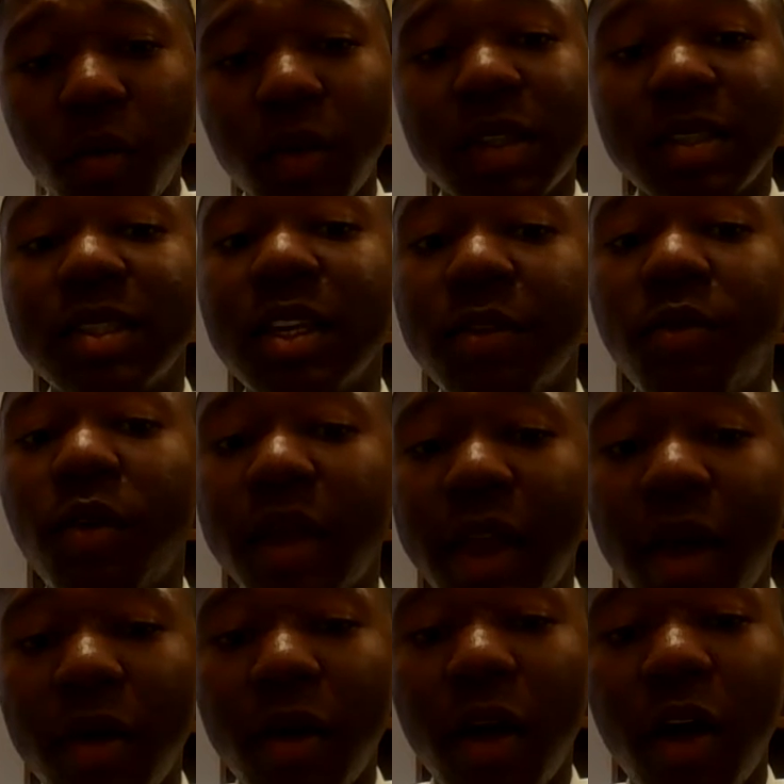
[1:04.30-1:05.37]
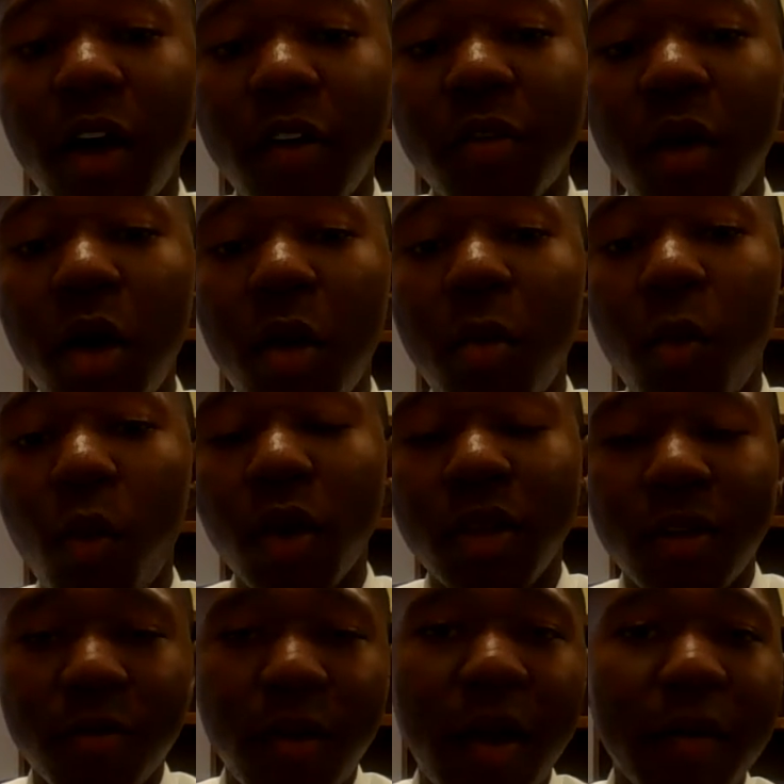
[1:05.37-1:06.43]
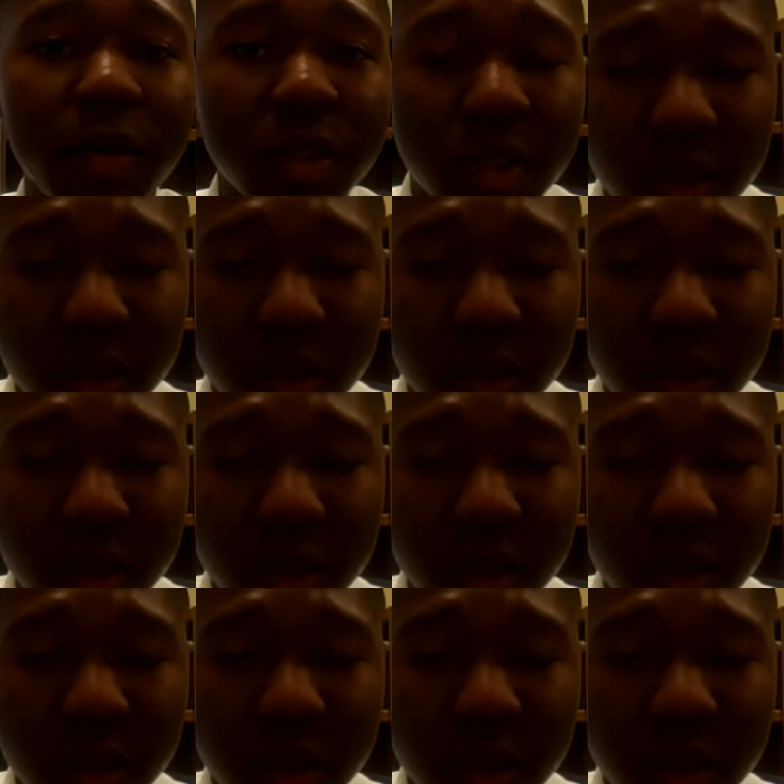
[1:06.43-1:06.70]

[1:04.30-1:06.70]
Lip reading: with a CD4 count of more than 500